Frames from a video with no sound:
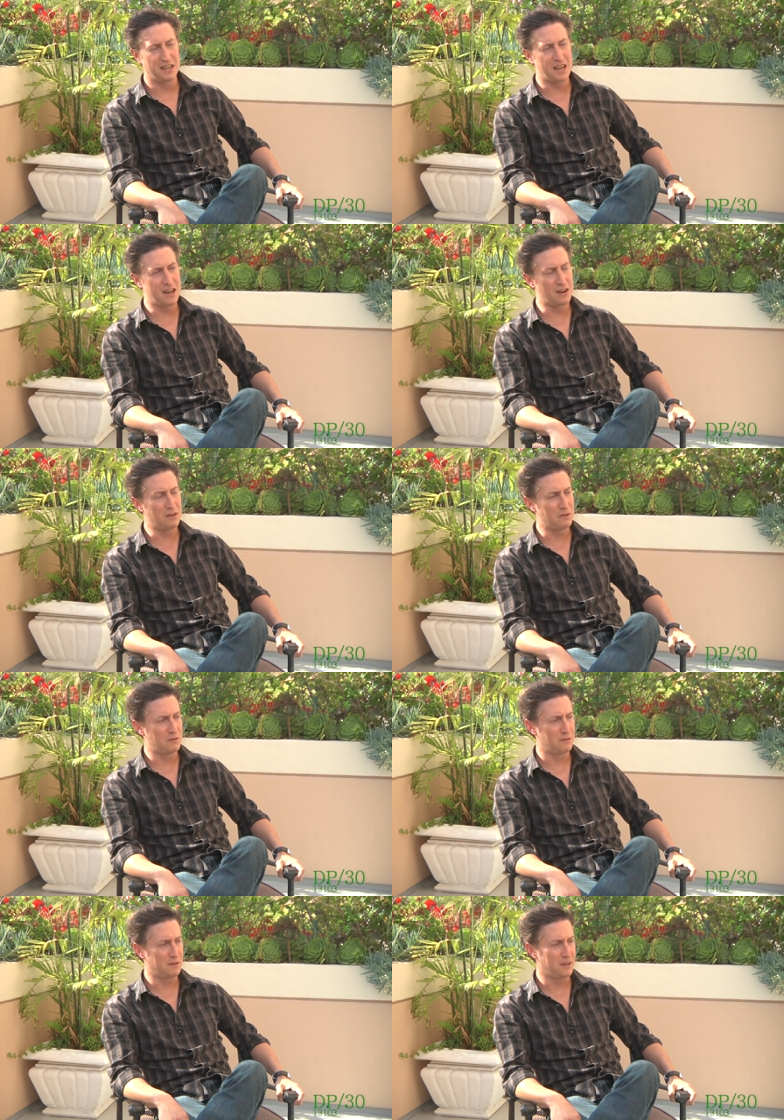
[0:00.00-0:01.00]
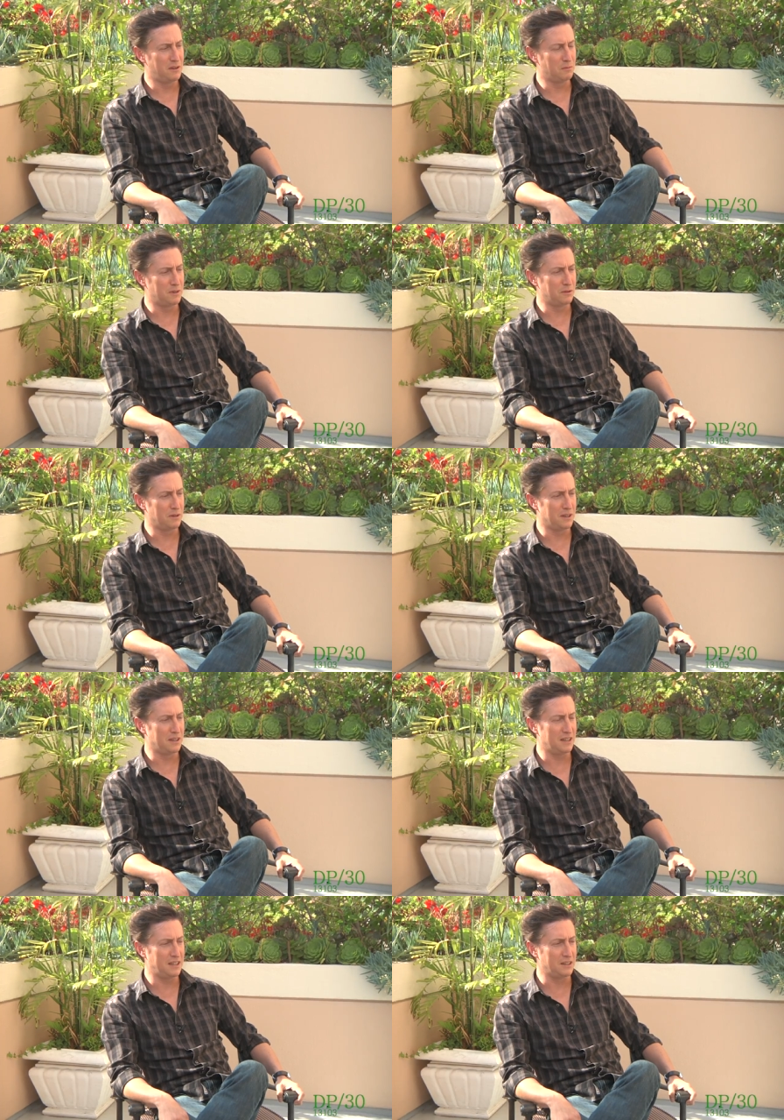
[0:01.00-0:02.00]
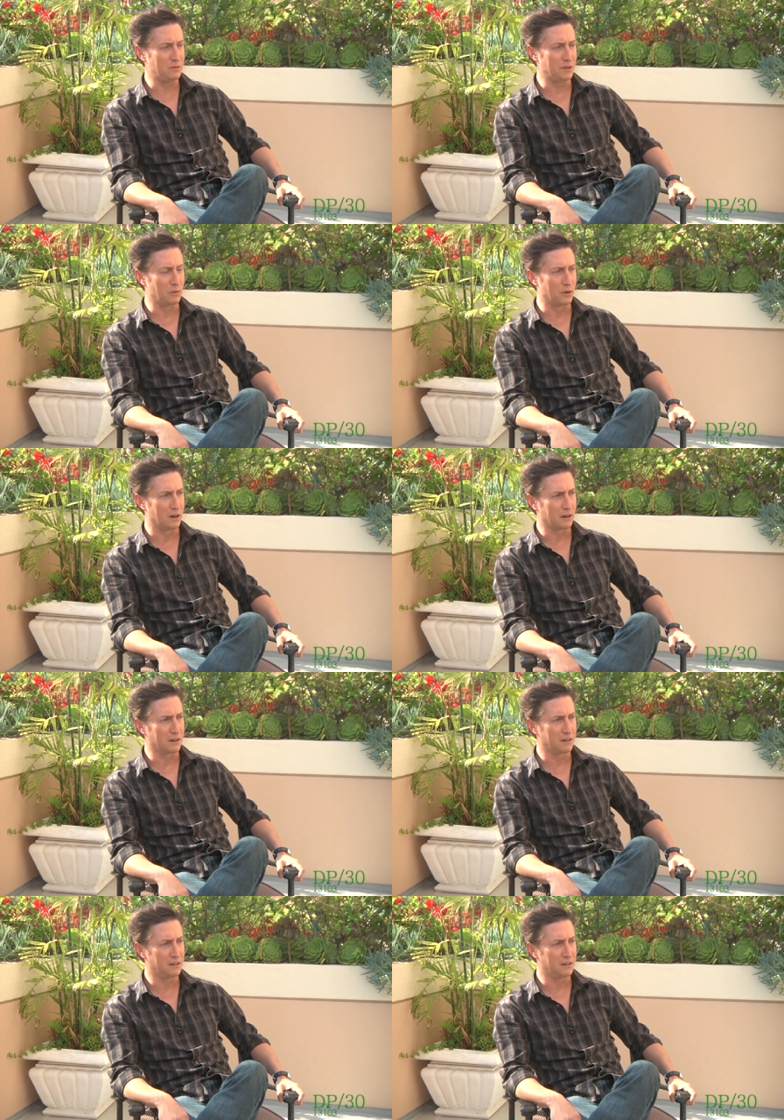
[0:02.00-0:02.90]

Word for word: No, it, but it, it, it didn't really work.